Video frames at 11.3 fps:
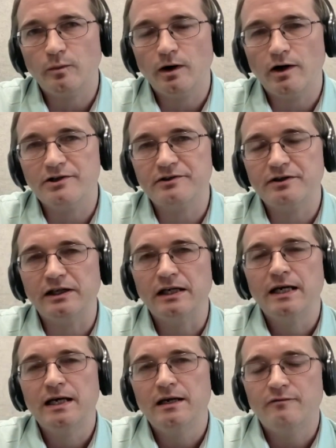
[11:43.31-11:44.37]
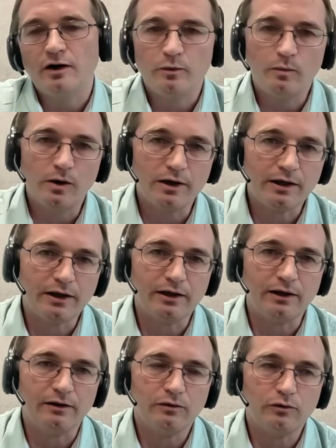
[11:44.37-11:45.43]
Whereas I think if I were working
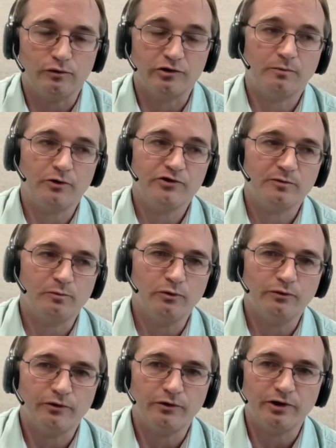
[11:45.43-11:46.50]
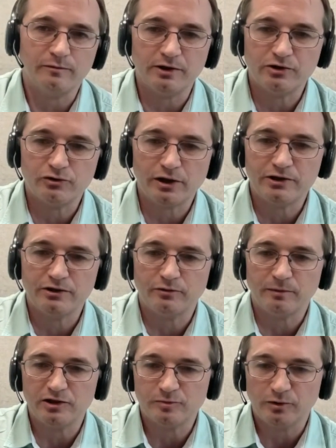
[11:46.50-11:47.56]
or responsible for the administration or management
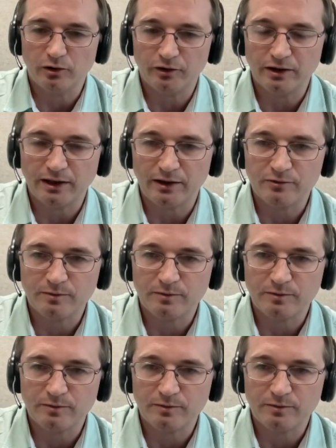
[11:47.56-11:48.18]
of an in-house platform,